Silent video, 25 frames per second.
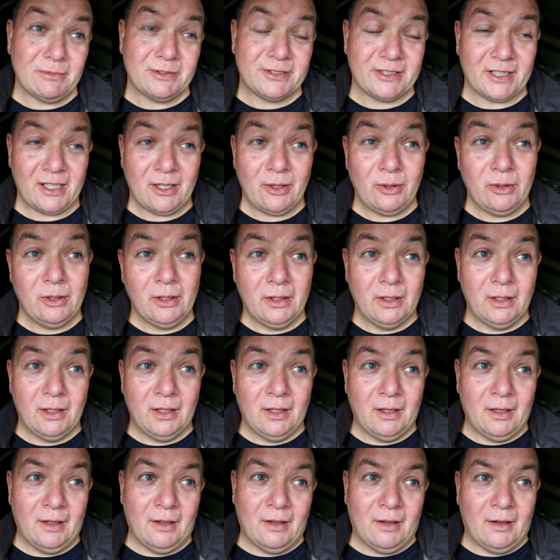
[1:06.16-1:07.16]
So
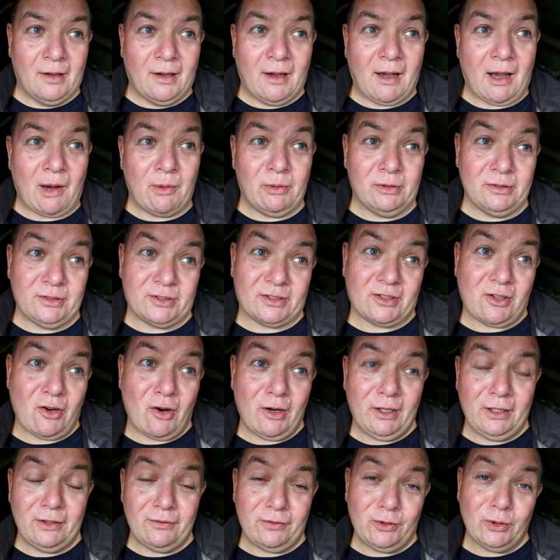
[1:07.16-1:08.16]
I was
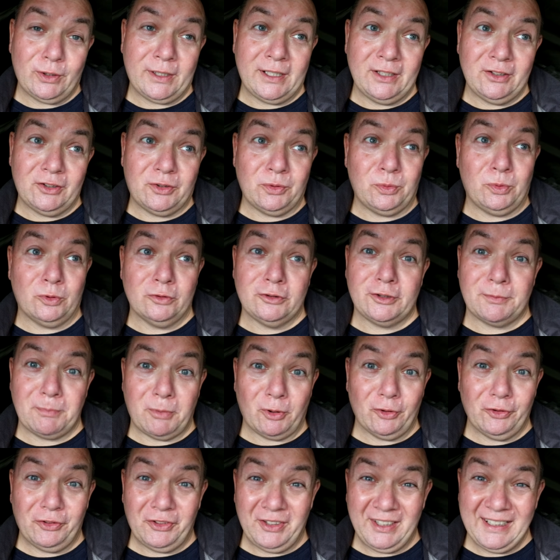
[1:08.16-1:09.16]
kind of looking towards
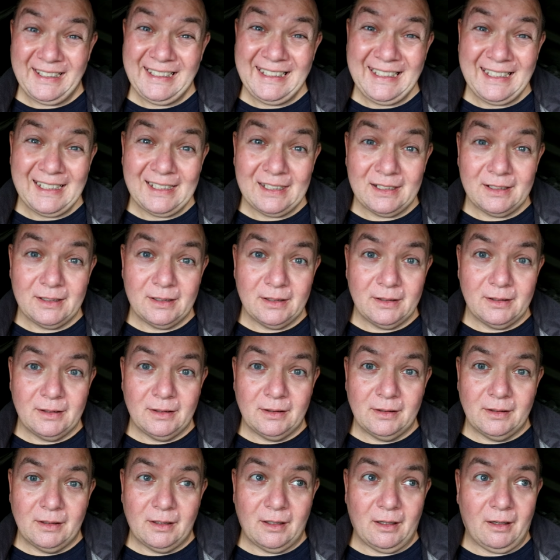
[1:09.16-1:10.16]
spot D,
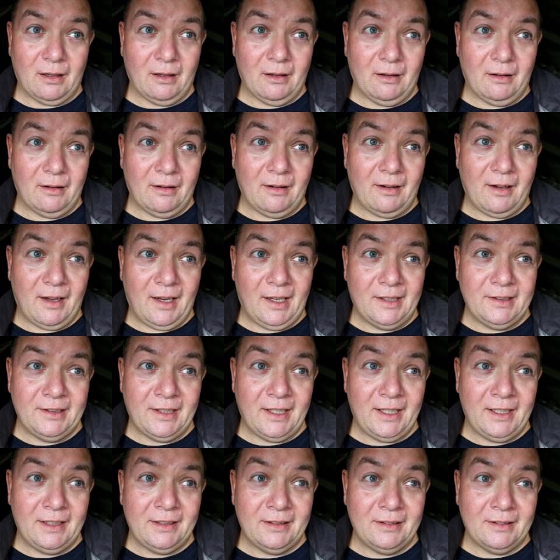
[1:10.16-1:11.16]
and
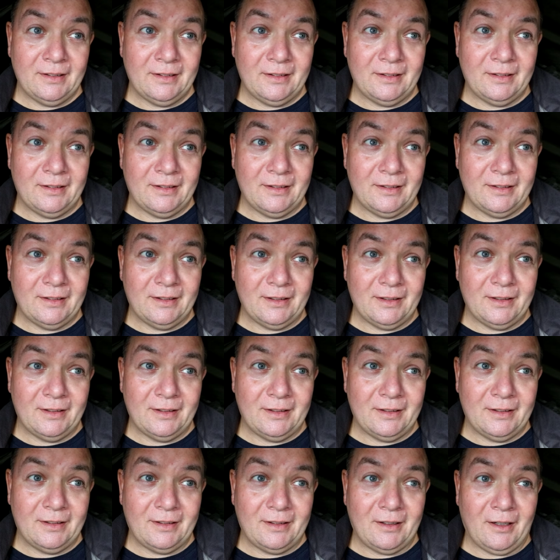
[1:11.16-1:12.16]
then
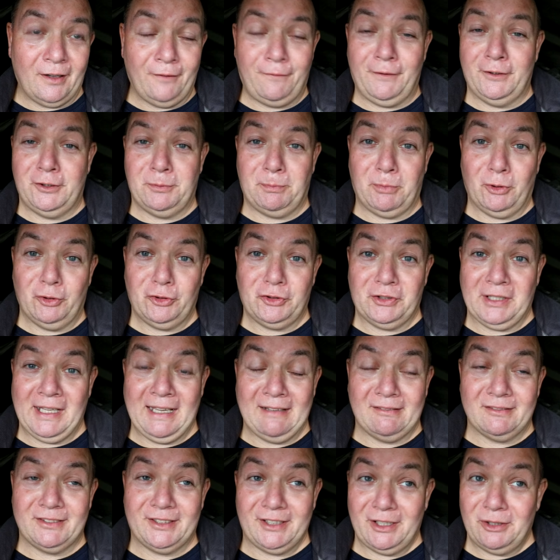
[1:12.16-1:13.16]
a fish boshed
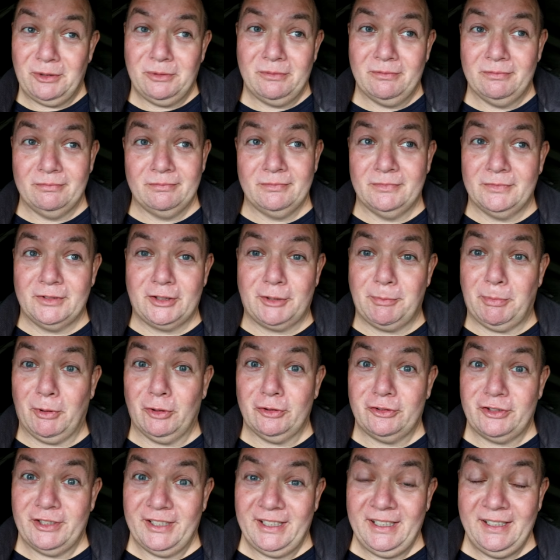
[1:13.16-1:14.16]
out, so
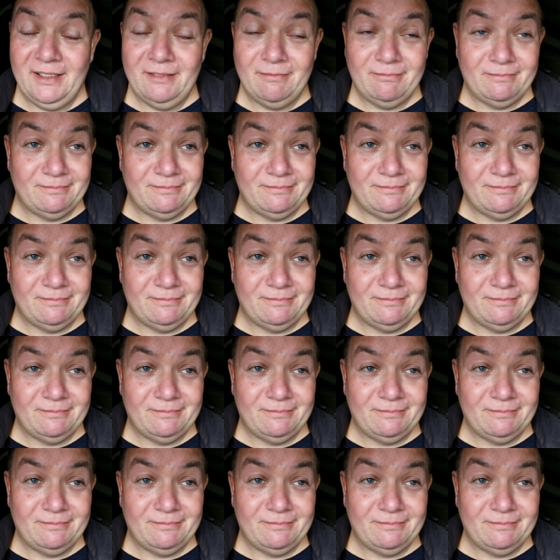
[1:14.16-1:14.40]
spot C.